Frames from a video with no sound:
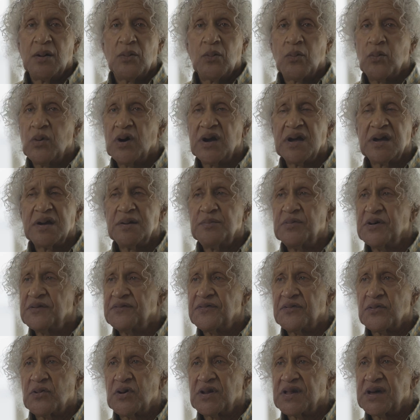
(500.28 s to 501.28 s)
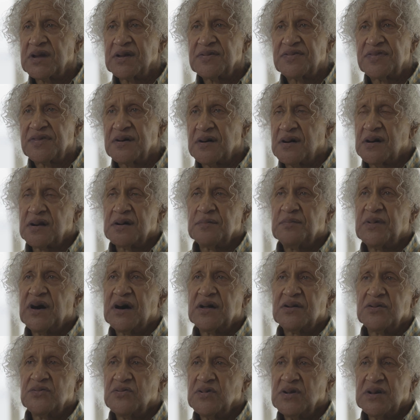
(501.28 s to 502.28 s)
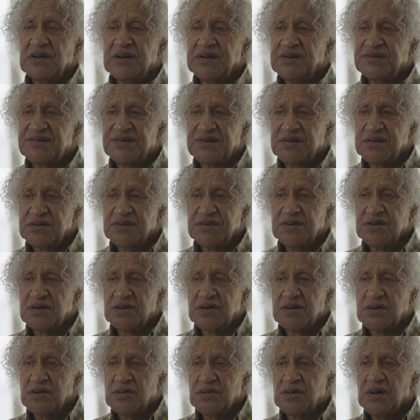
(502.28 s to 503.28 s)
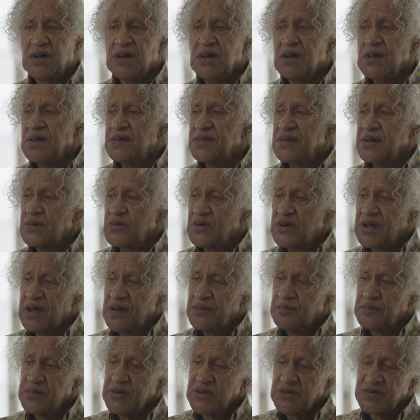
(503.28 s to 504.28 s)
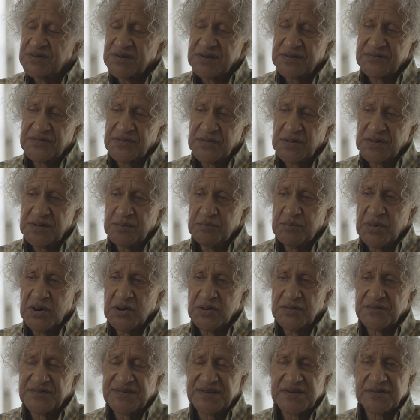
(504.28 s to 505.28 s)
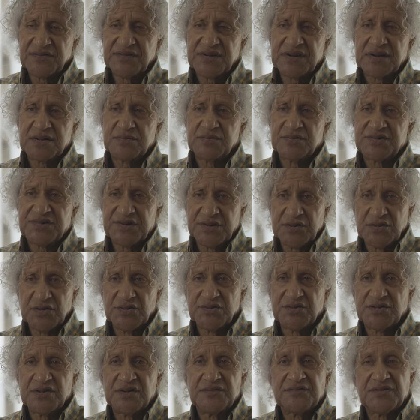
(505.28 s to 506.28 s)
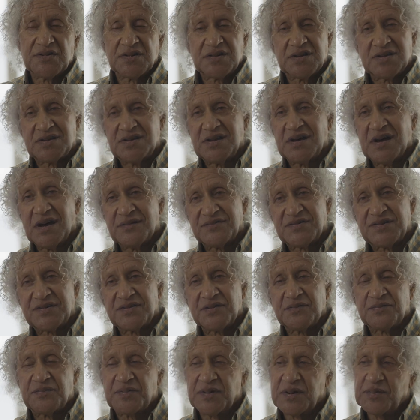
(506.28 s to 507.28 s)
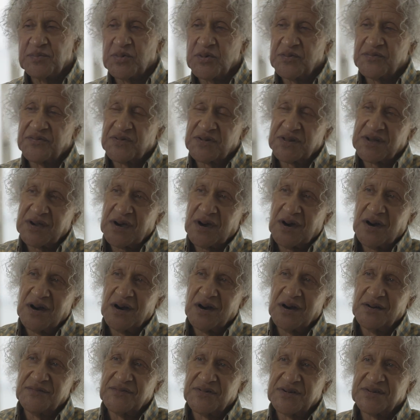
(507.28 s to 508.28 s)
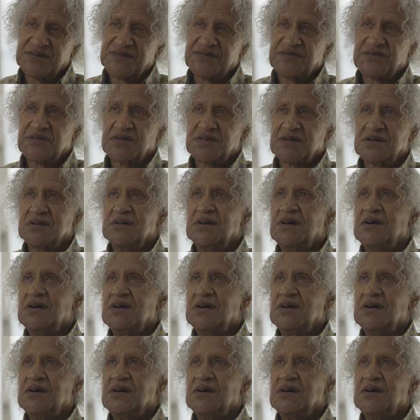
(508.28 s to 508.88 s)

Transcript: Way before they thought about a religion, you know, they would have music for the births of children, for the deaths of people, for their harvests, for the,